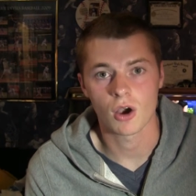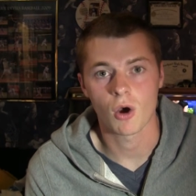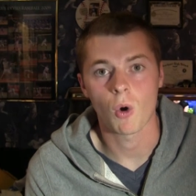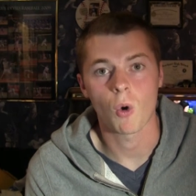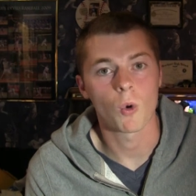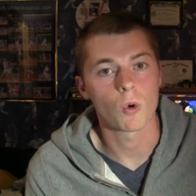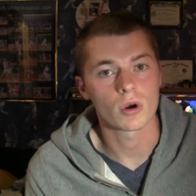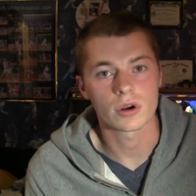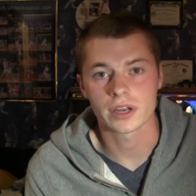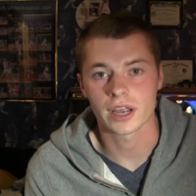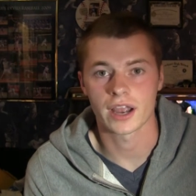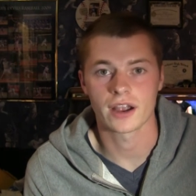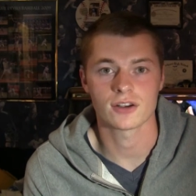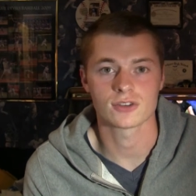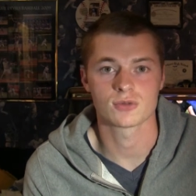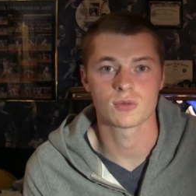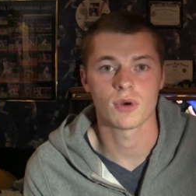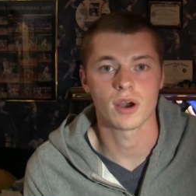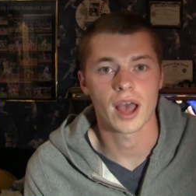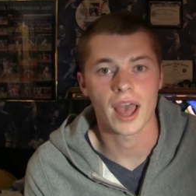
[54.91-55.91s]
or cares
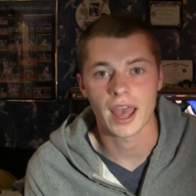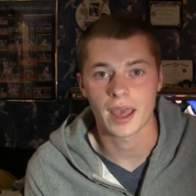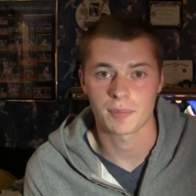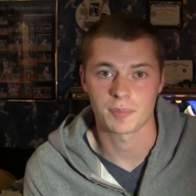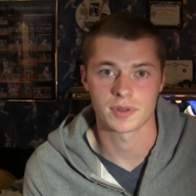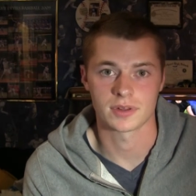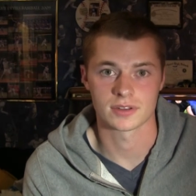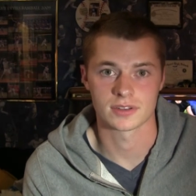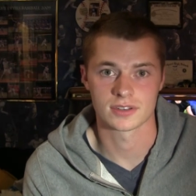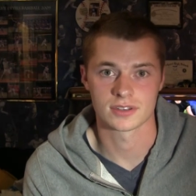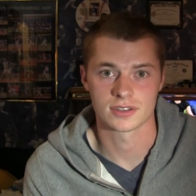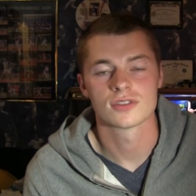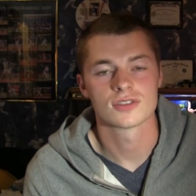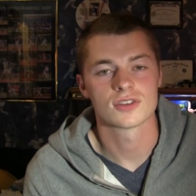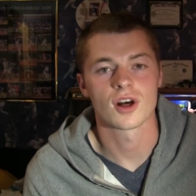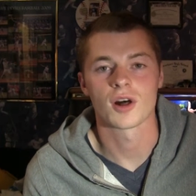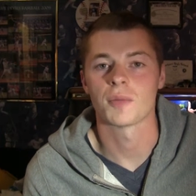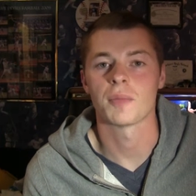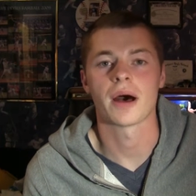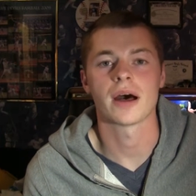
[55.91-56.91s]
what happens. It's
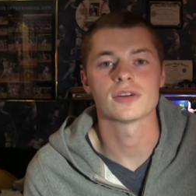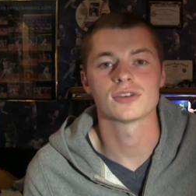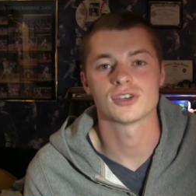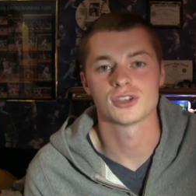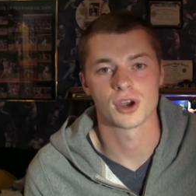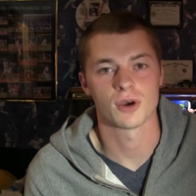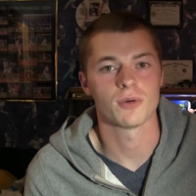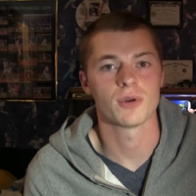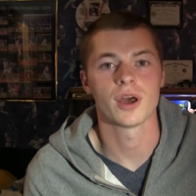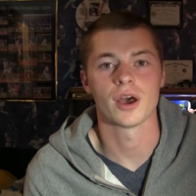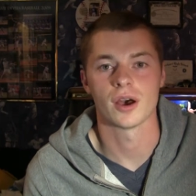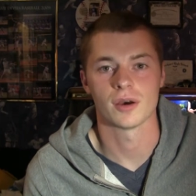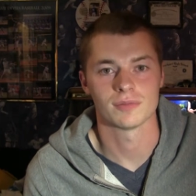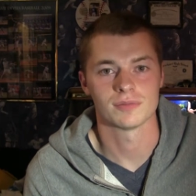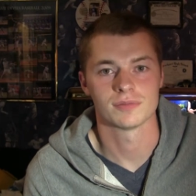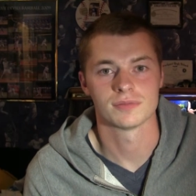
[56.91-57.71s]
all about showing up.